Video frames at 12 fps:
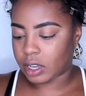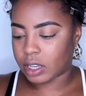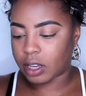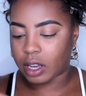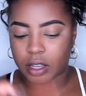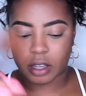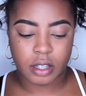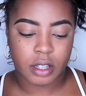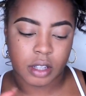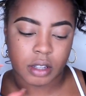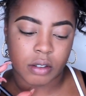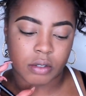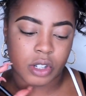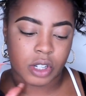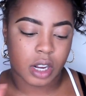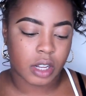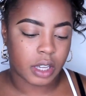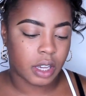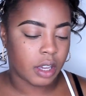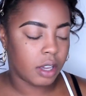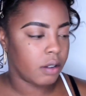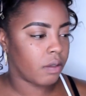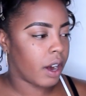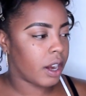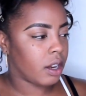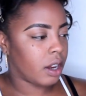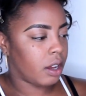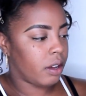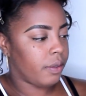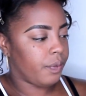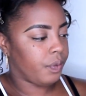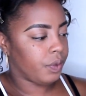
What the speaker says: because it's a little chunky right now,